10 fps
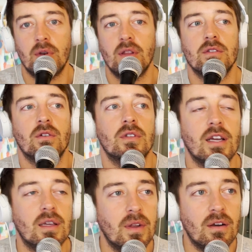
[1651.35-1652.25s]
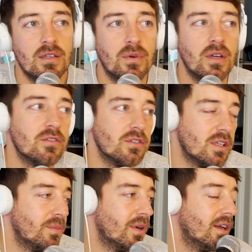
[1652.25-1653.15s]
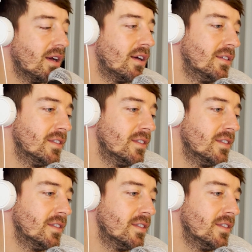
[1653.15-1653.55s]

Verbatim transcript: in this whole documentary. It's pretty interesting, but uh,